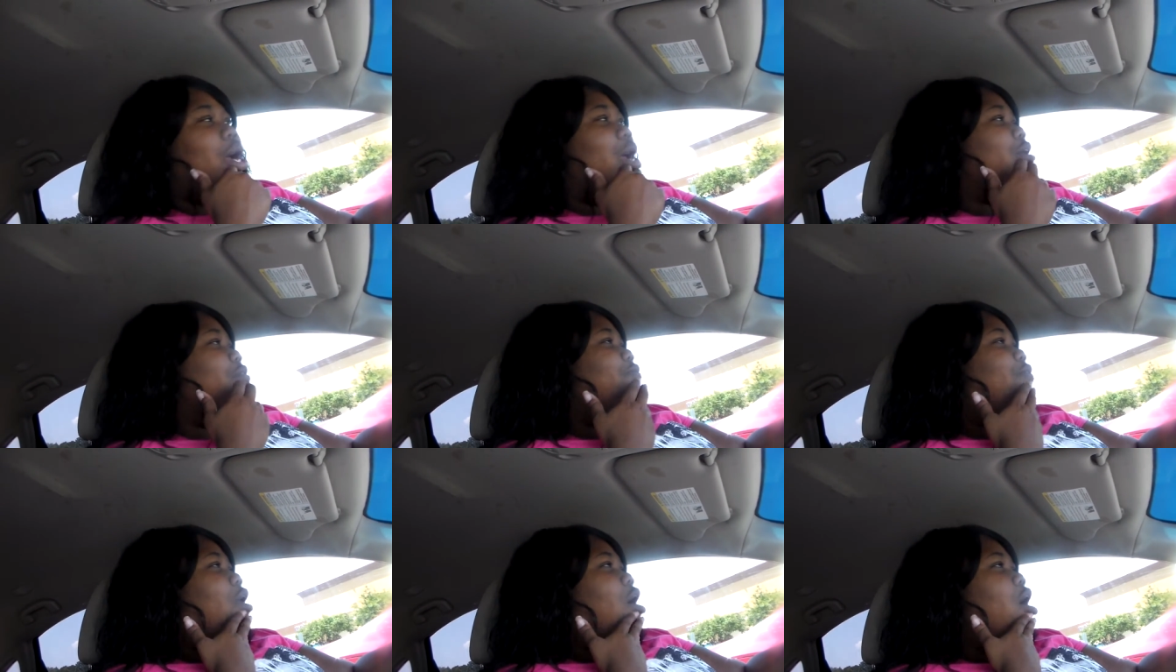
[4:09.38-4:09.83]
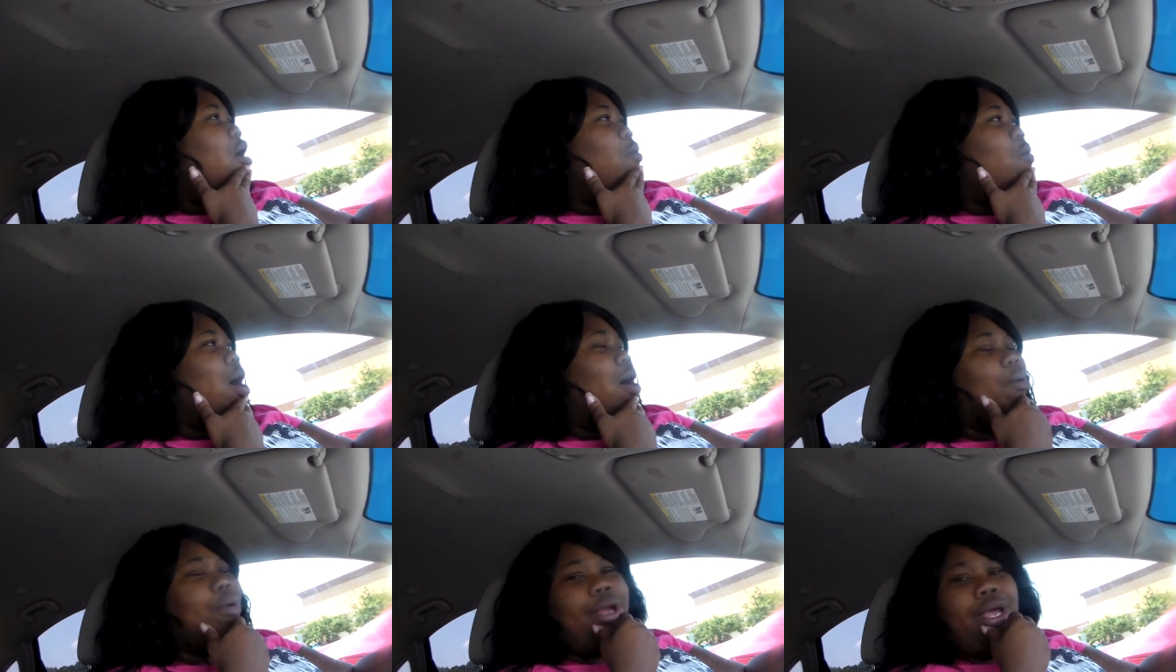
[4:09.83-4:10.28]
try to
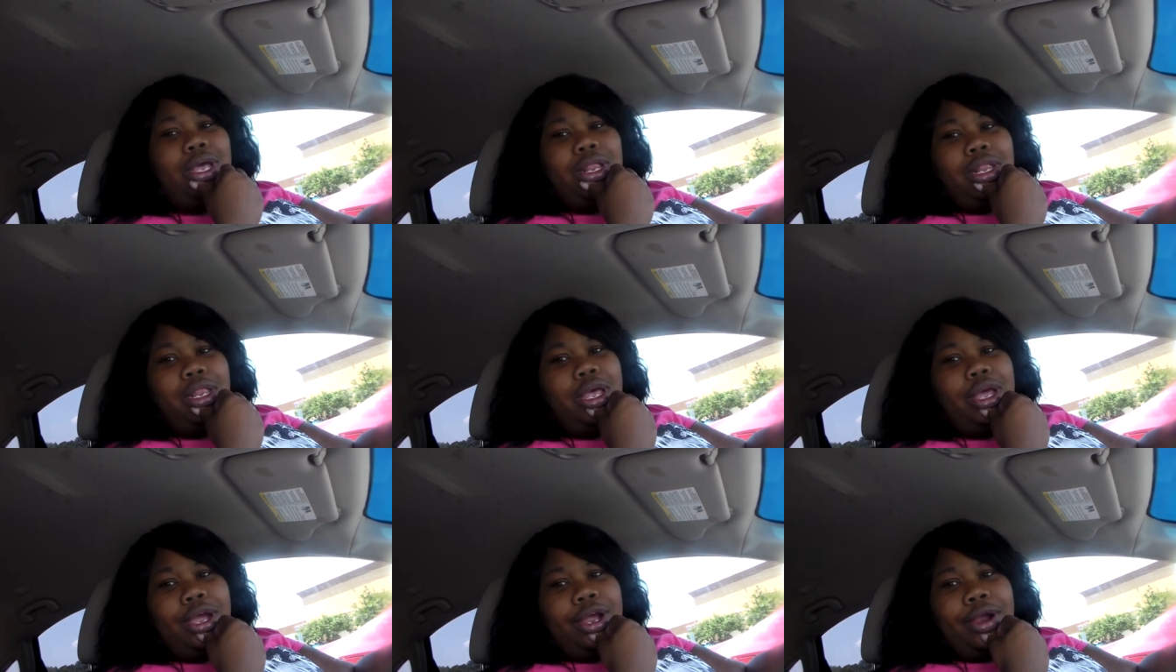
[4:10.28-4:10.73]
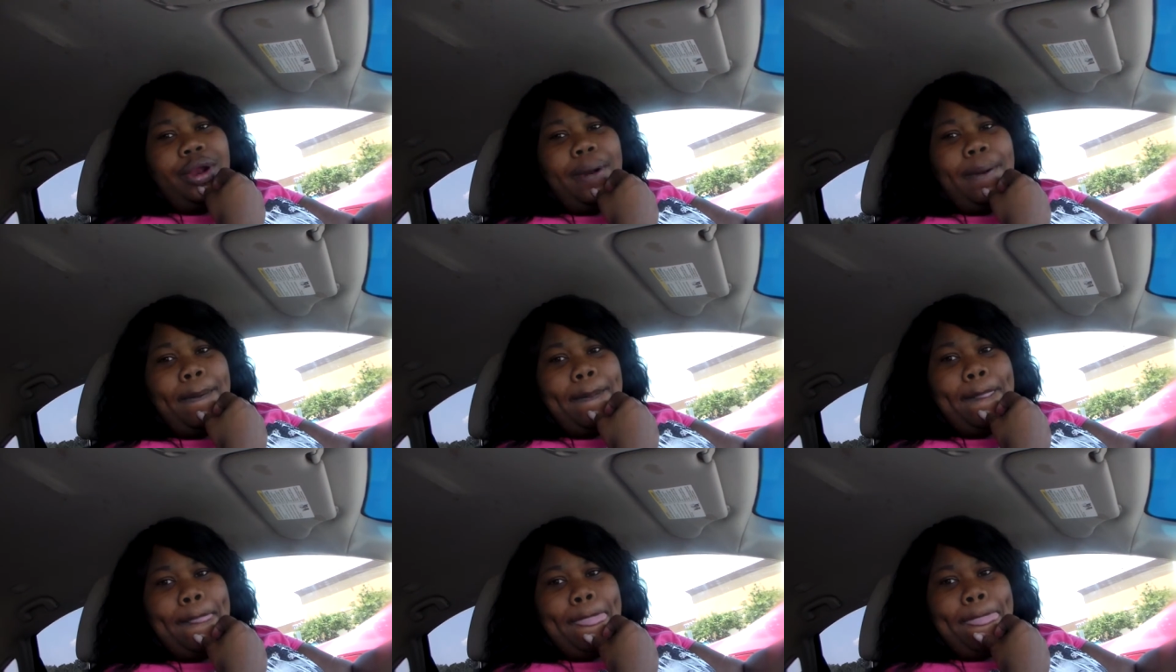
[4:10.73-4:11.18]
vlog while we're in
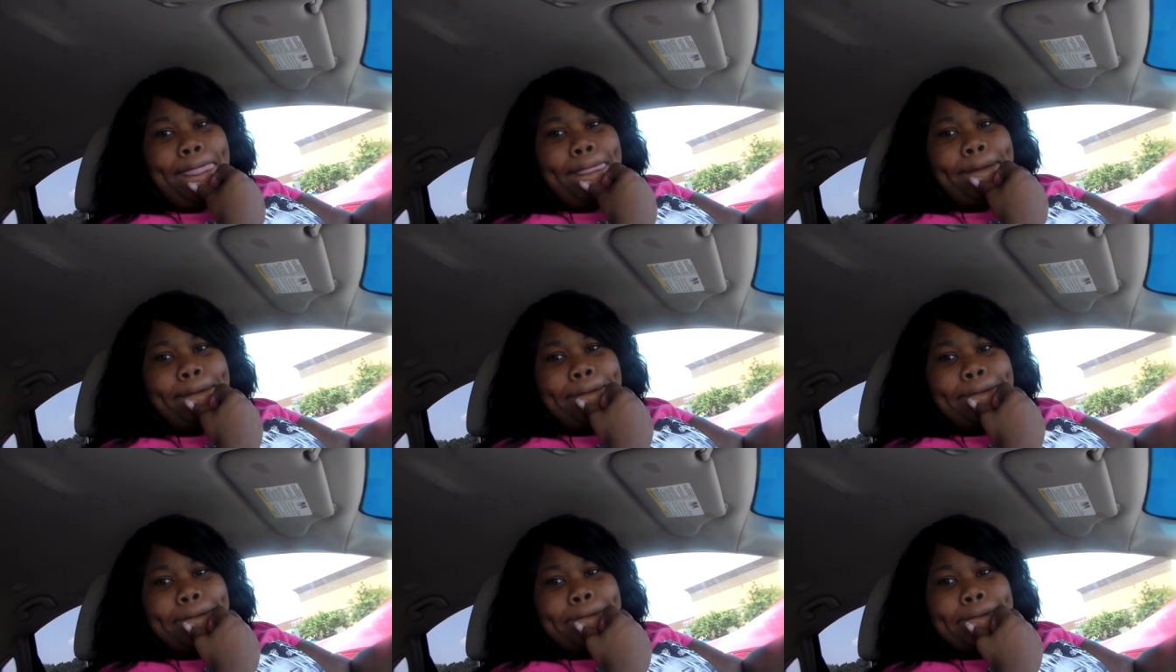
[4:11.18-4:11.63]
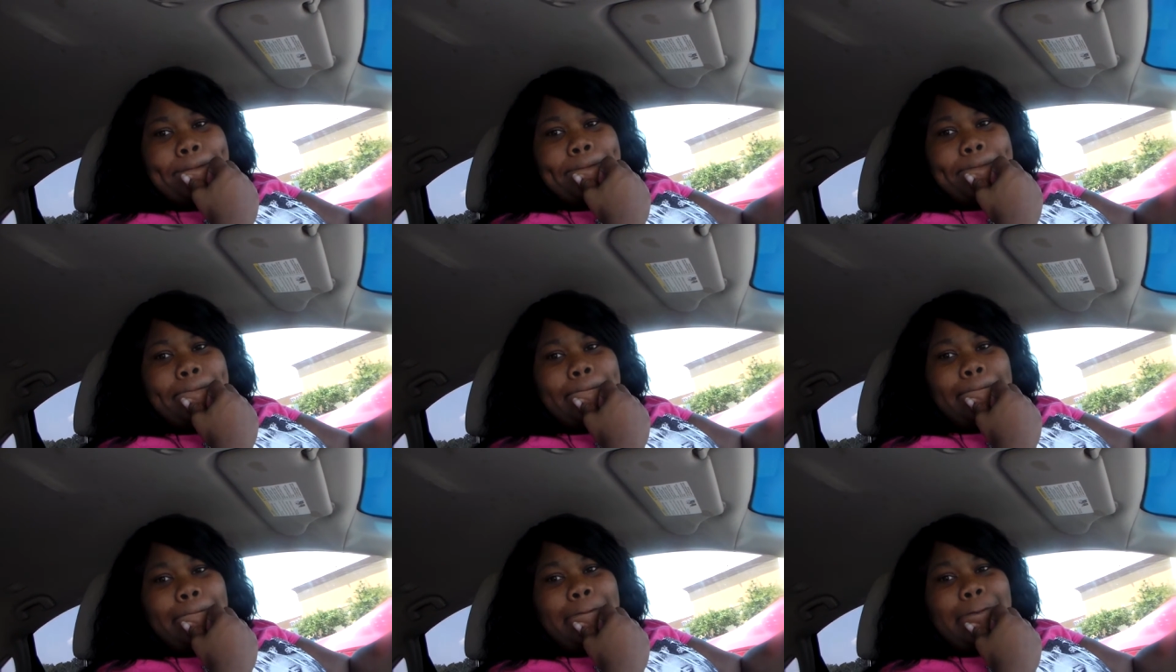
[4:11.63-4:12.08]
there.
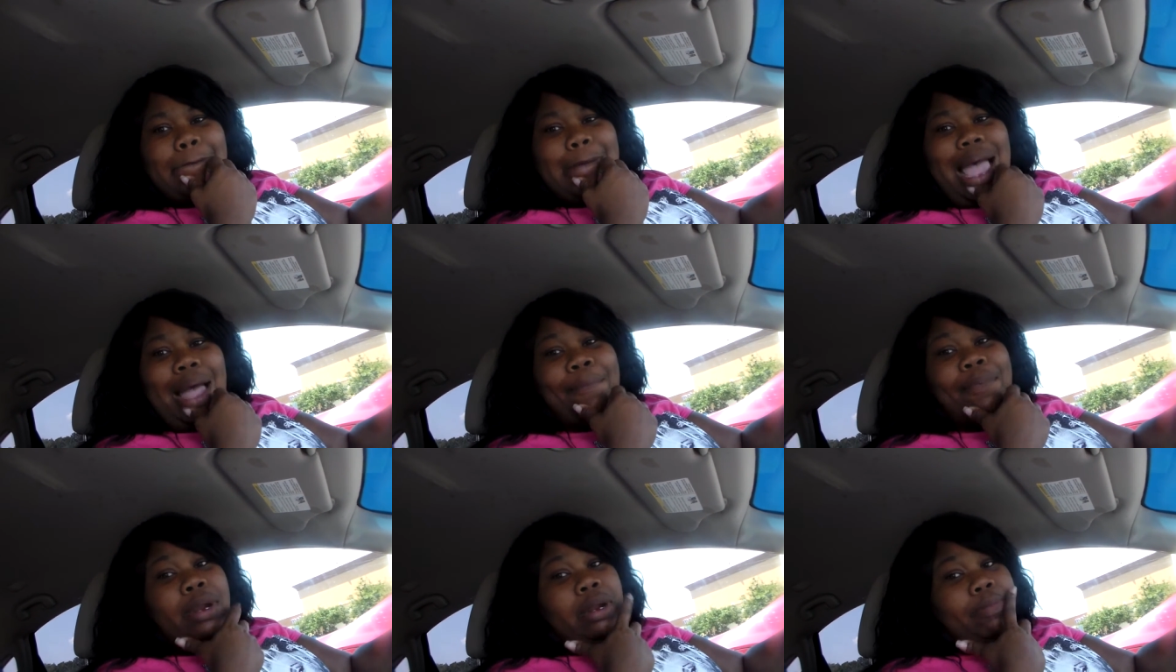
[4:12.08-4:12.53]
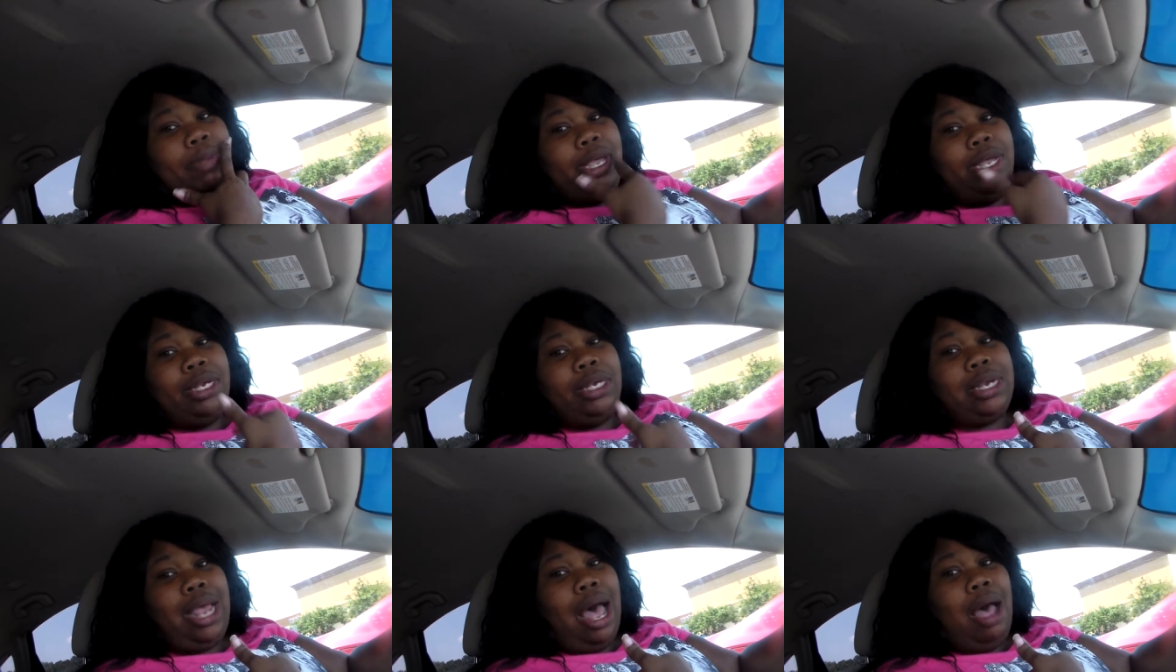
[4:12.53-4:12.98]
I'm gonna
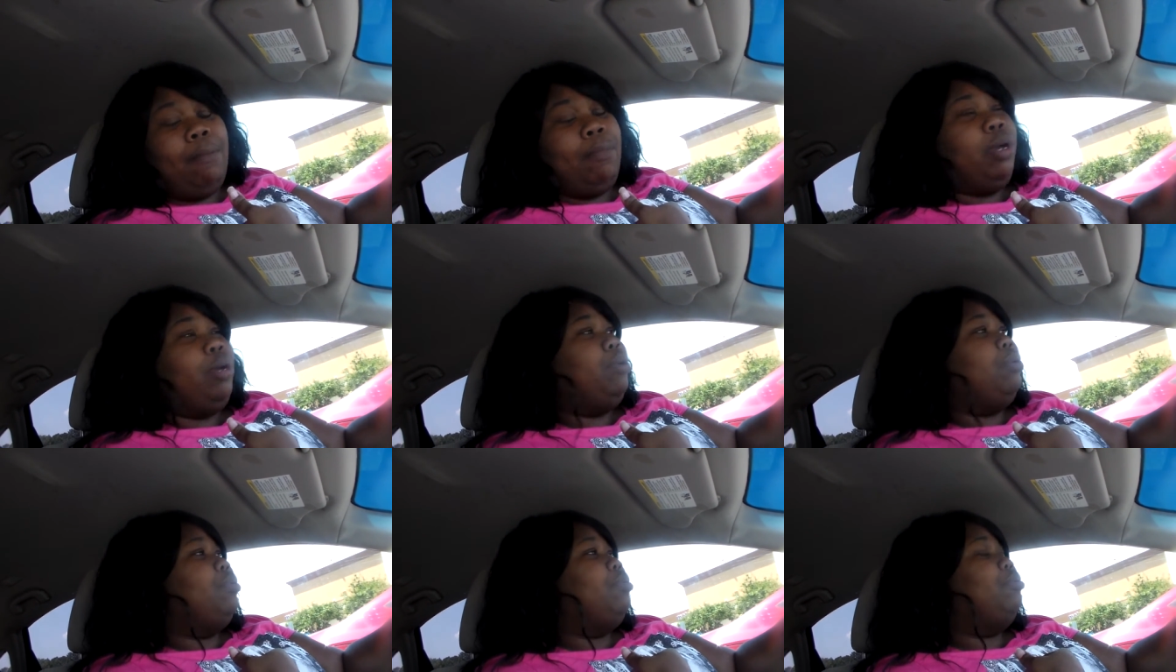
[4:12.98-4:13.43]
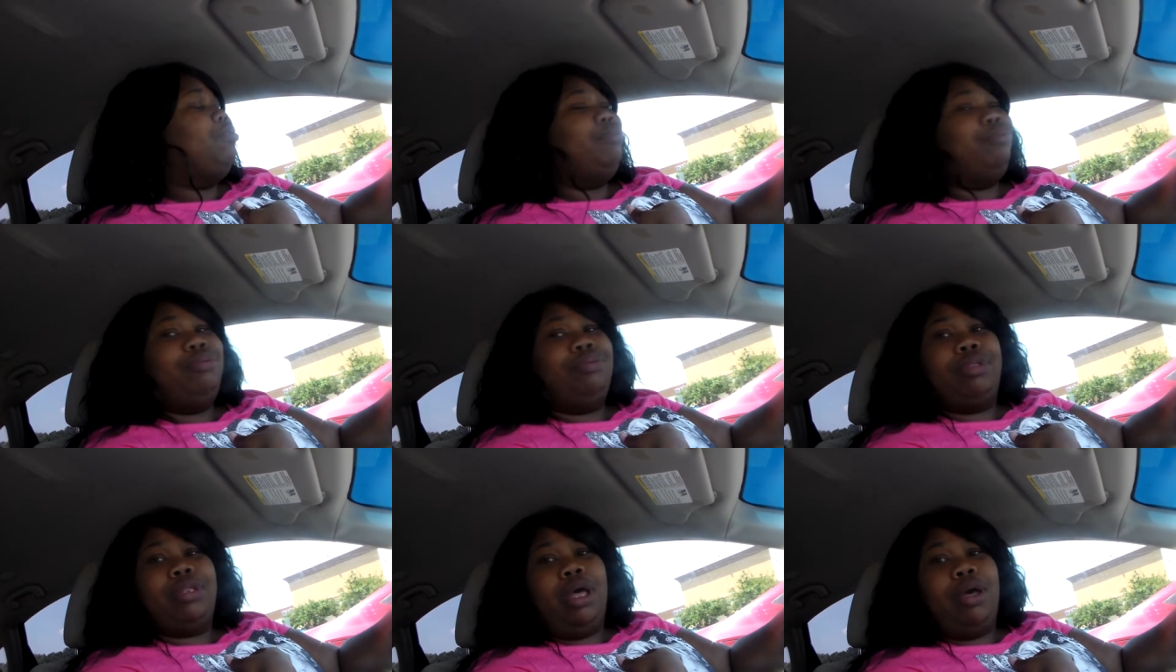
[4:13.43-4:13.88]
be in shop
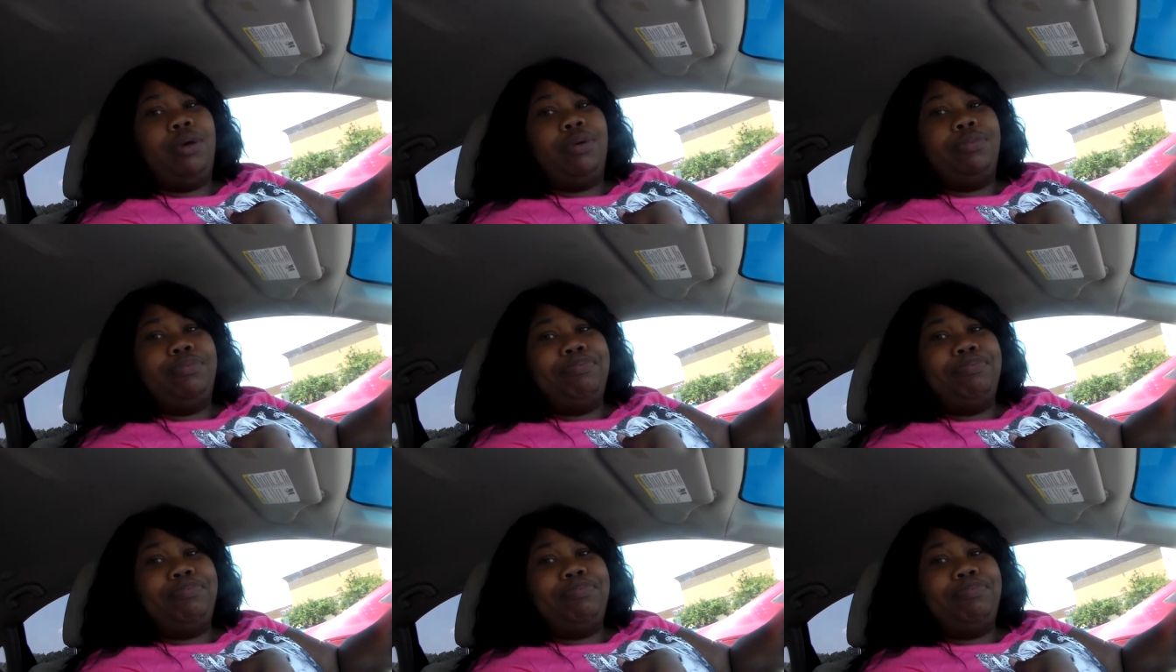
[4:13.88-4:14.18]
mode, so